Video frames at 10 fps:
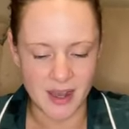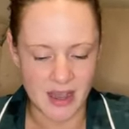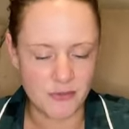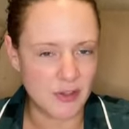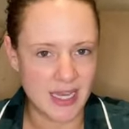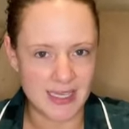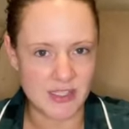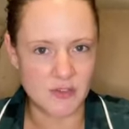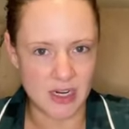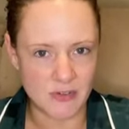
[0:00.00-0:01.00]
I feel like
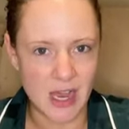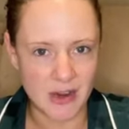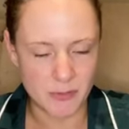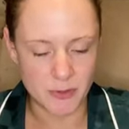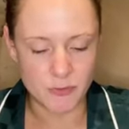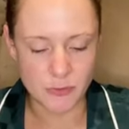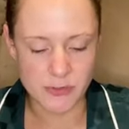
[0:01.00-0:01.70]
it's very far from the full